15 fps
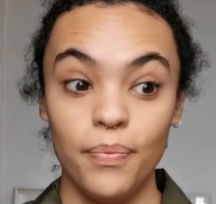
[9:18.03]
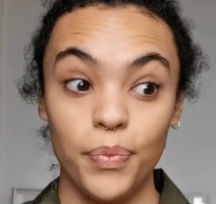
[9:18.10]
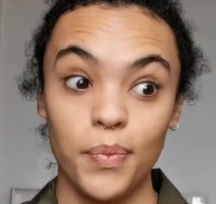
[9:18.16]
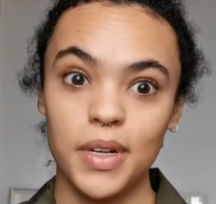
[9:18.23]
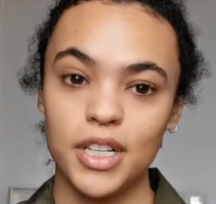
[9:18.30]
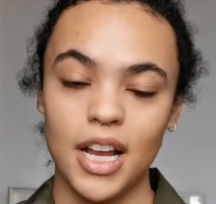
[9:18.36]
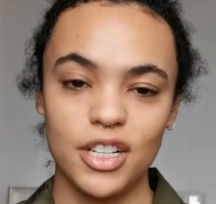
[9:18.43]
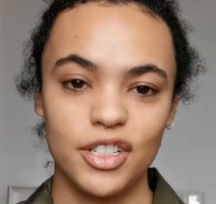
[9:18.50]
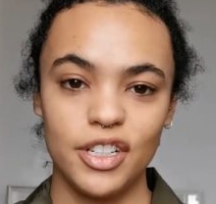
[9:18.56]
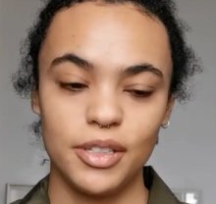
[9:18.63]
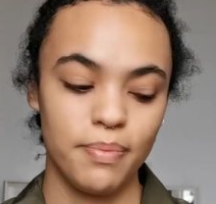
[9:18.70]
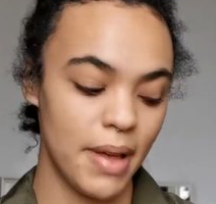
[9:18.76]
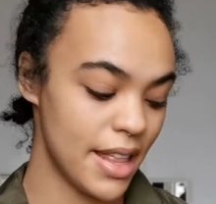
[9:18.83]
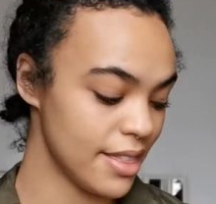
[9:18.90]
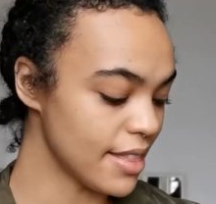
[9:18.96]
which actually
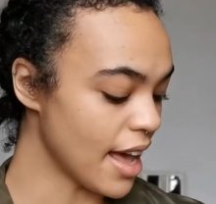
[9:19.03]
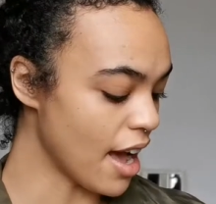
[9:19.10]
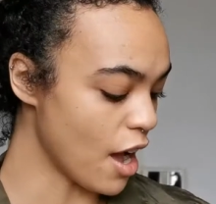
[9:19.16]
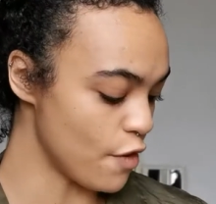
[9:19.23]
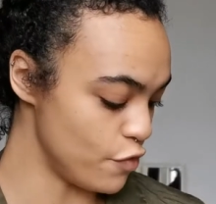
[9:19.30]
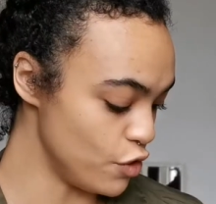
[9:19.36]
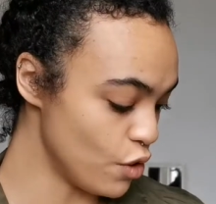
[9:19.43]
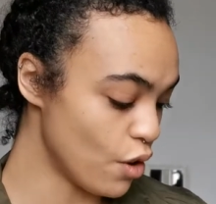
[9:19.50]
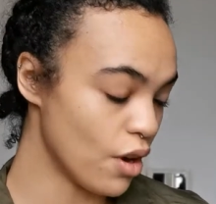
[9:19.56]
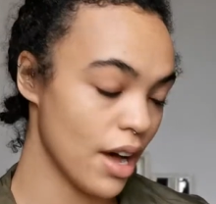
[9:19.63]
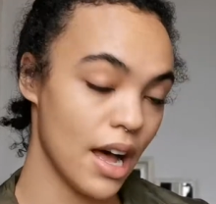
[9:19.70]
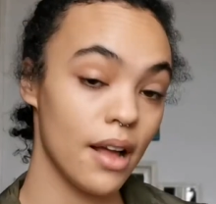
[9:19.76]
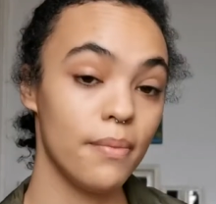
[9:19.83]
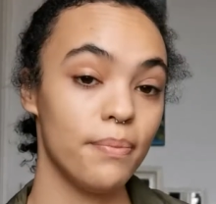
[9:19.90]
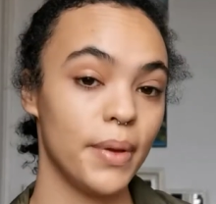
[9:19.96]
has meant that I've
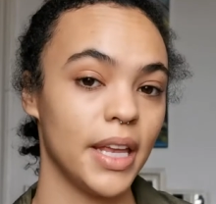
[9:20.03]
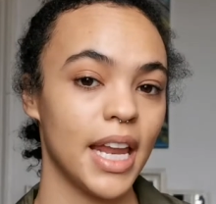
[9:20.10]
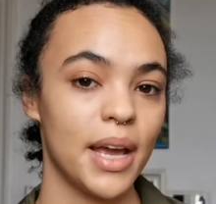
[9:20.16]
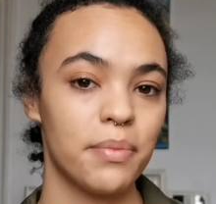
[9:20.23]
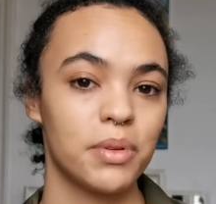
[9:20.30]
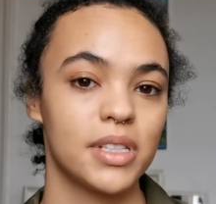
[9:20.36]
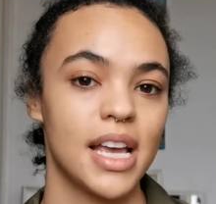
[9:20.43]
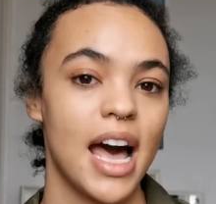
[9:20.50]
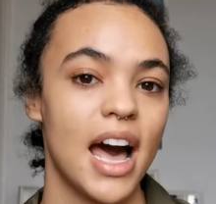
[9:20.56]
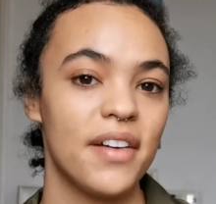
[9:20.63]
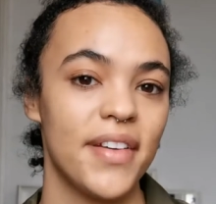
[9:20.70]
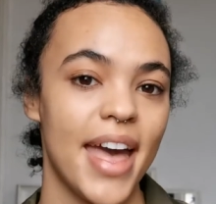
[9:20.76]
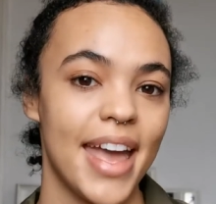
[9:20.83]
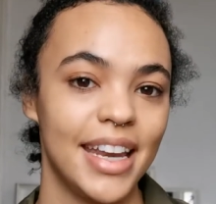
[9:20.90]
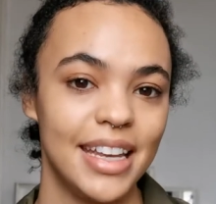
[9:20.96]
not been able to
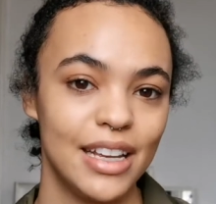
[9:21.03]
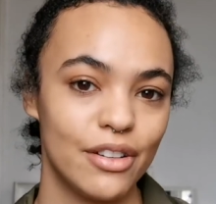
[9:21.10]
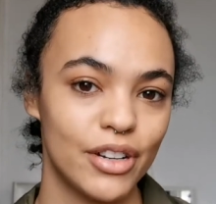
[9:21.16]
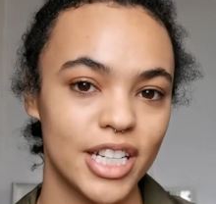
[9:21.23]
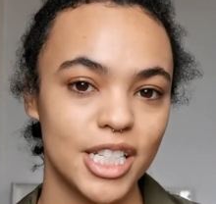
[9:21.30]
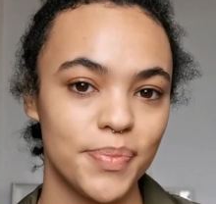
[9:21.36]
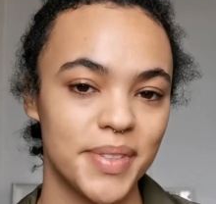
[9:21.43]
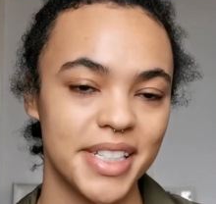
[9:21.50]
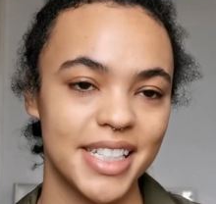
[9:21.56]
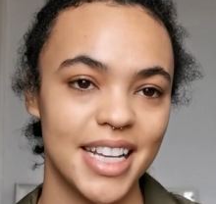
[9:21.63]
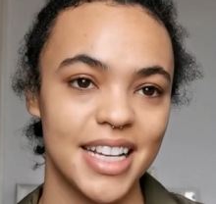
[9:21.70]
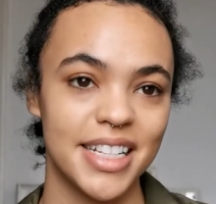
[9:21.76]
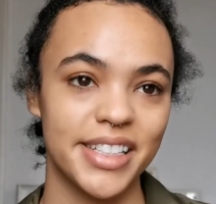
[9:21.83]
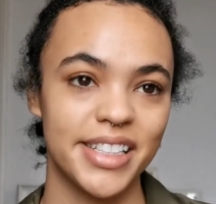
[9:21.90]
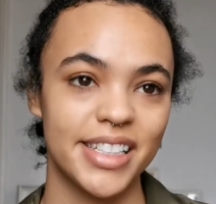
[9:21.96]
have any
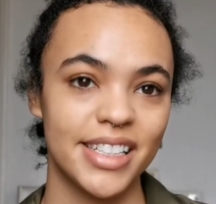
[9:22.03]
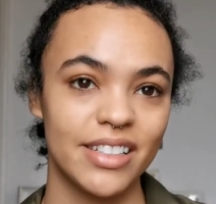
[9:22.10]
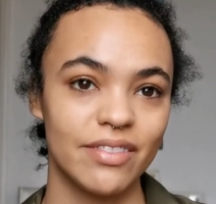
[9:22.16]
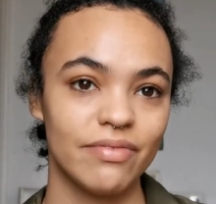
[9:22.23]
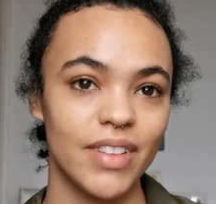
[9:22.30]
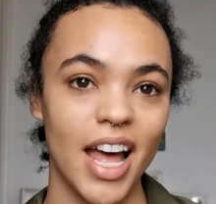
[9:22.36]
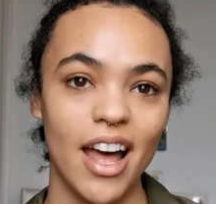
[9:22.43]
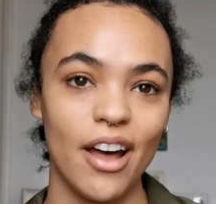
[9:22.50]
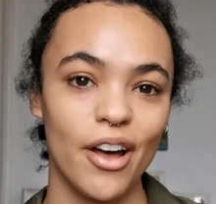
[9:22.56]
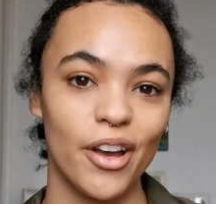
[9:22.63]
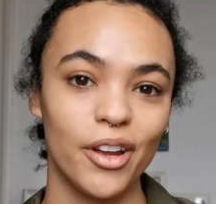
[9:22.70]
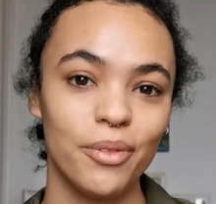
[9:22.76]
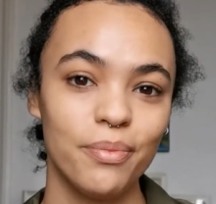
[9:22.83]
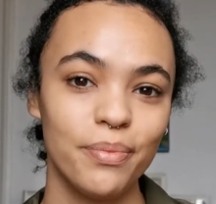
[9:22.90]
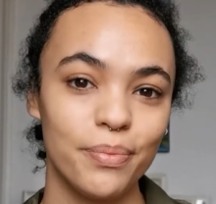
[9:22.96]
Christmases at
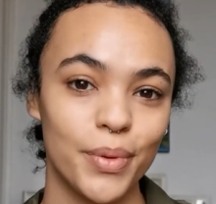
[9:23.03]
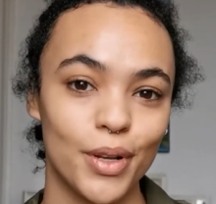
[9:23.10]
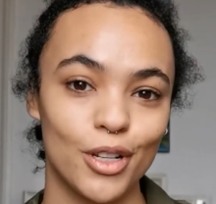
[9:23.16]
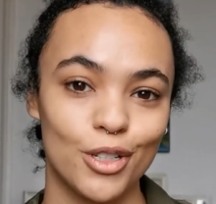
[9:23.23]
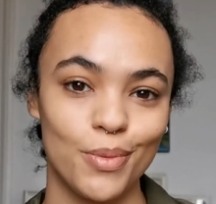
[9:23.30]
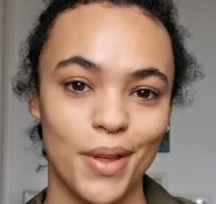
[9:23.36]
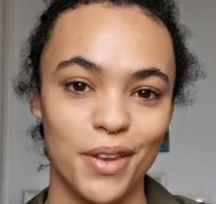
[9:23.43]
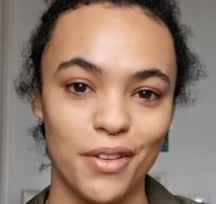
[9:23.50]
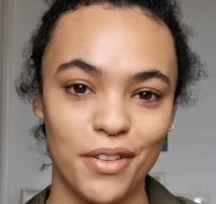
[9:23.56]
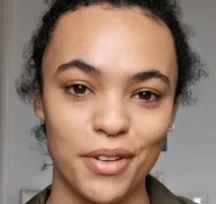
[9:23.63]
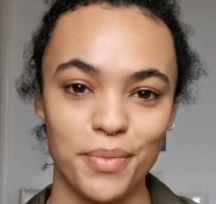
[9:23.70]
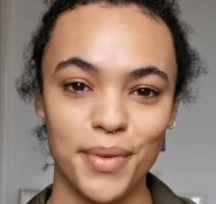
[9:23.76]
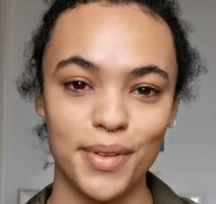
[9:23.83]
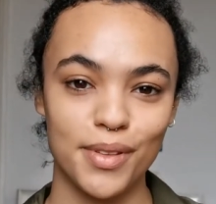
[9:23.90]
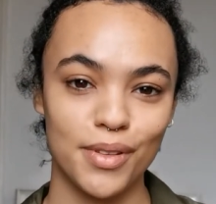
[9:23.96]
home, because when you're in
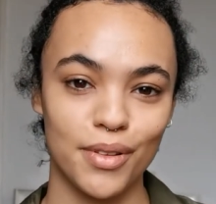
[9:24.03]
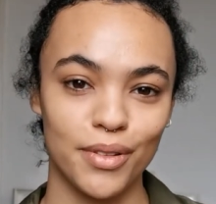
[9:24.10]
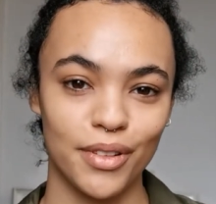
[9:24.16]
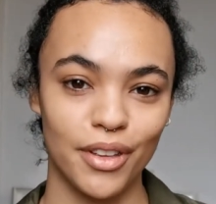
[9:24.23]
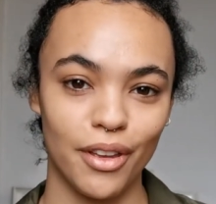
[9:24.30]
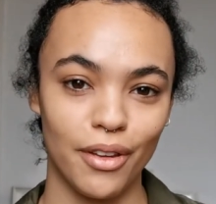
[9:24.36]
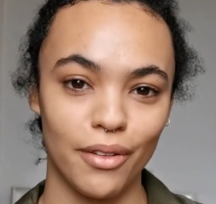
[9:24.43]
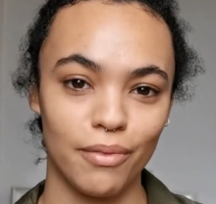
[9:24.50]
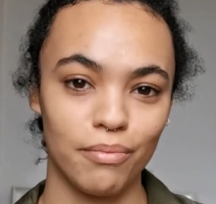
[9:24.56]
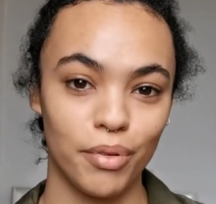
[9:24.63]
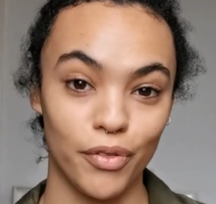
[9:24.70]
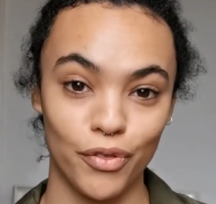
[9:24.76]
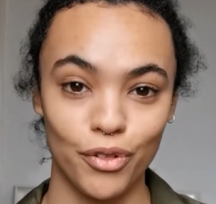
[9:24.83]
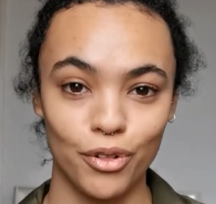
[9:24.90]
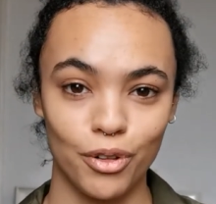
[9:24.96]
a musical you
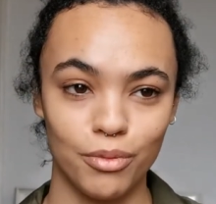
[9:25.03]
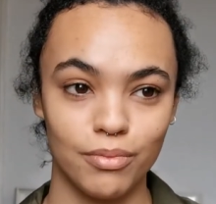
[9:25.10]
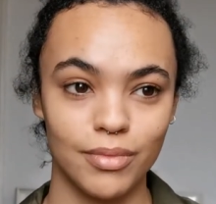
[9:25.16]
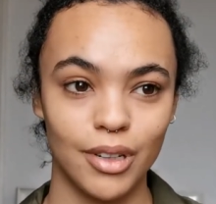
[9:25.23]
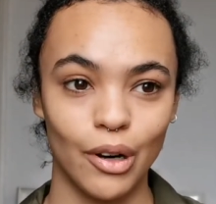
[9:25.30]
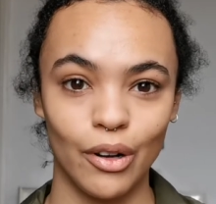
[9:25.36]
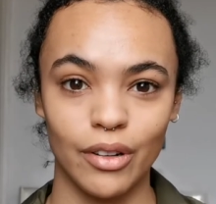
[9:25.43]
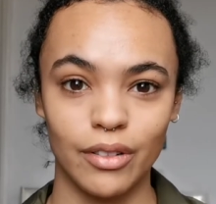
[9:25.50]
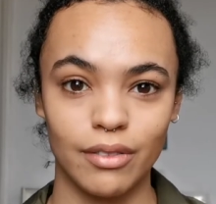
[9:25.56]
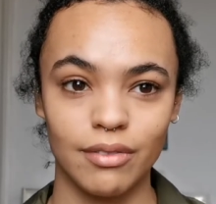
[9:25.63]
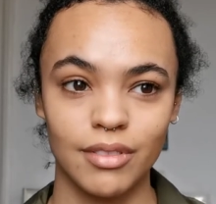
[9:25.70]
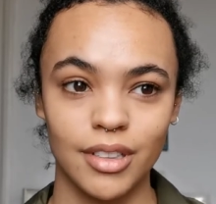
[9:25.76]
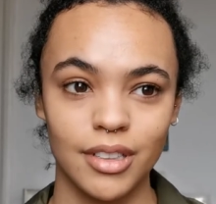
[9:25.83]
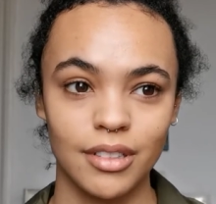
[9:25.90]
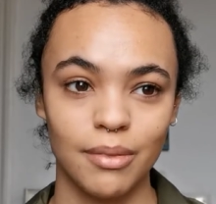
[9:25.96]
perform on
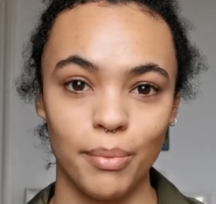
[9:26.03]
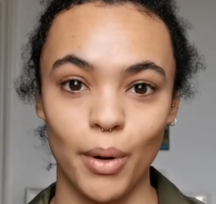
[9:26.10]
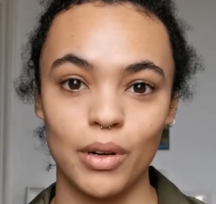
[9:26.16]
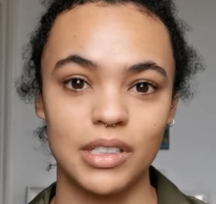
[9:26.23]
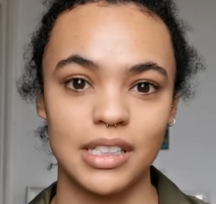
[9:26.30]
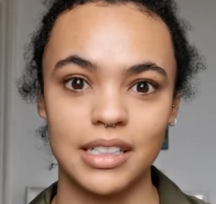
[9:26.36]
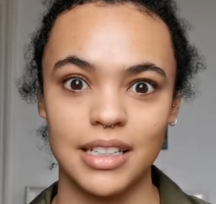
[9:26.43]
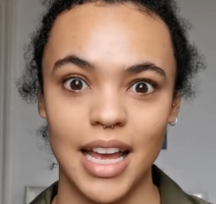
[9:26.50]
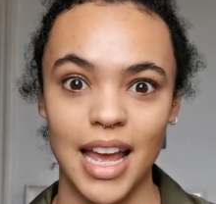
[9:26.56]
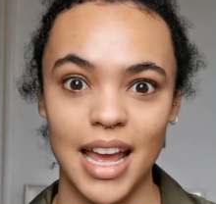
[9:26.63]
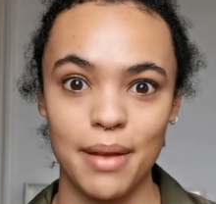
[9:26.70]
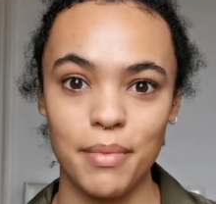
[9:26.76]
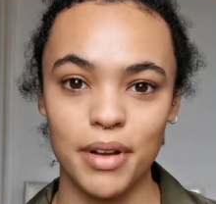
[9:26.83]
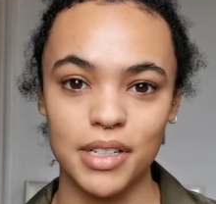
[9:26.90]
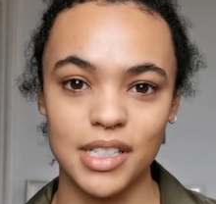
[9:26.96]
Boxing
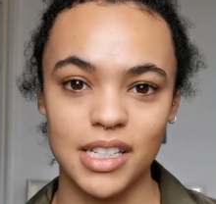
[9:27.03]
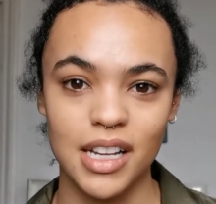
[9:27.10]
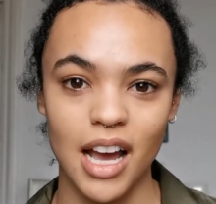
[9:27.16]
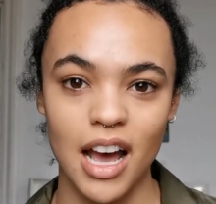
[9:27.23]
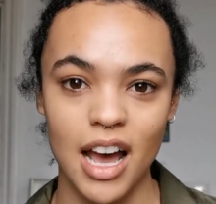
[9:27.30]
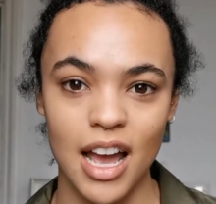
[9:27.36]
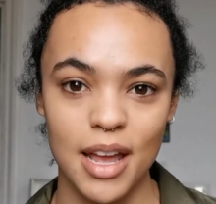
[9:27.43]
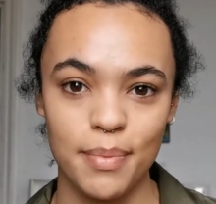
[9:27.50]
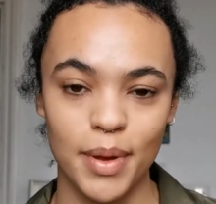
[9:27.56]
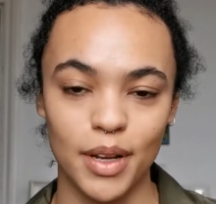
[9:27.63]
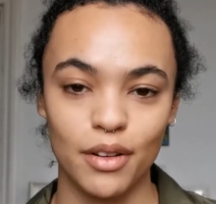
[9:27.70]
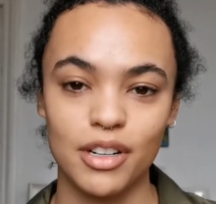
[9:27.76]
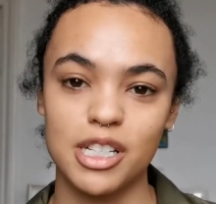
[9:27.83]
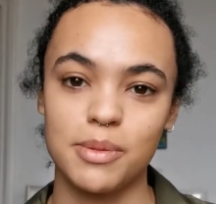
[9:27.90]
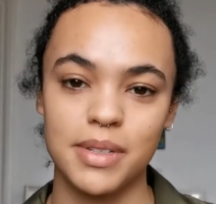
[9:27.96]
Day most of the time
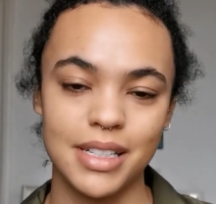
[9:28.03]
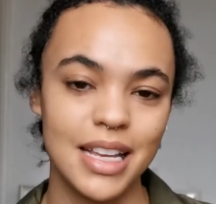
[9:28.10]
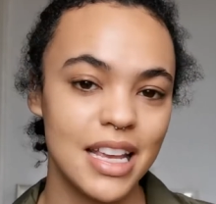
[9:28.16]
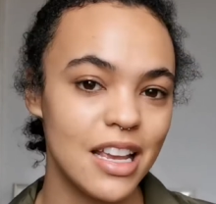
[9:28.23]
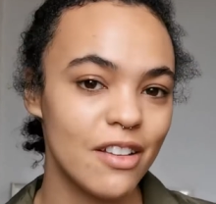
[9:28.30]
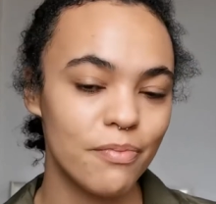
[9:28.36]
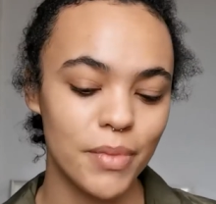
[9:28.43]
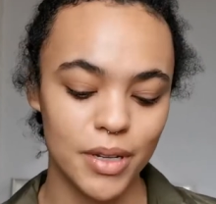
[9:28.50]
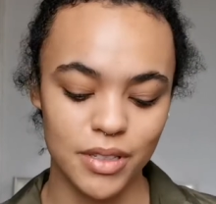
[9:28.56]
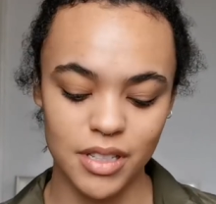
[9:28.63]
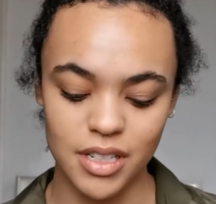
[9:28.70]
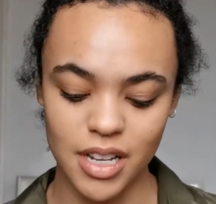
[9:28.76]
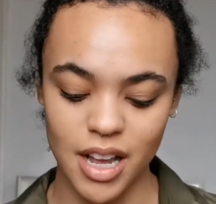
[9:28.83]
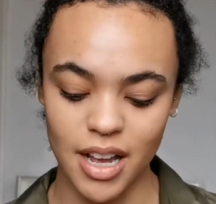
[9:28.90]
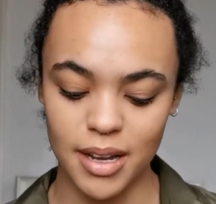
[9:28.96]
and Christmas Eve most
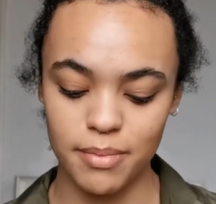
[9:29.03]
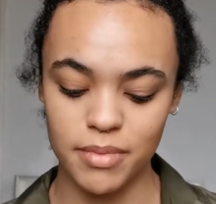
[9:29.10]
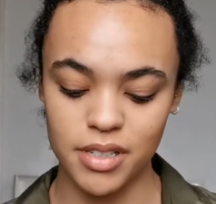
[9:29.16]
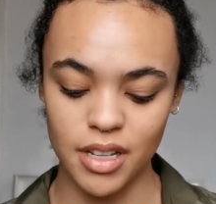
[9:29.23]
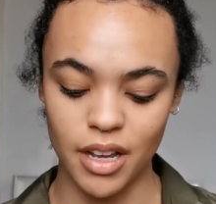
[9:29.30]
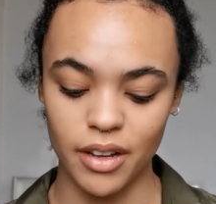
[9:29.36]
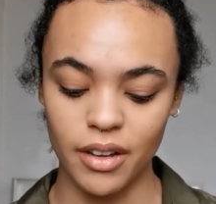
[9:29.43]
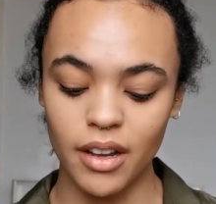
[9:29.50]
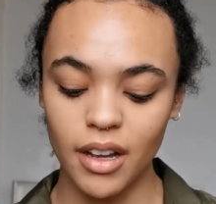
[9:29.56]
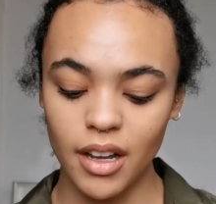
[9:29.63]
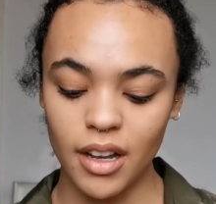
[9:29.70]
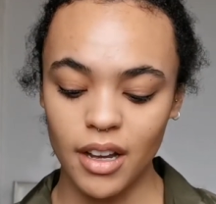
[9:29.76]
of the time. So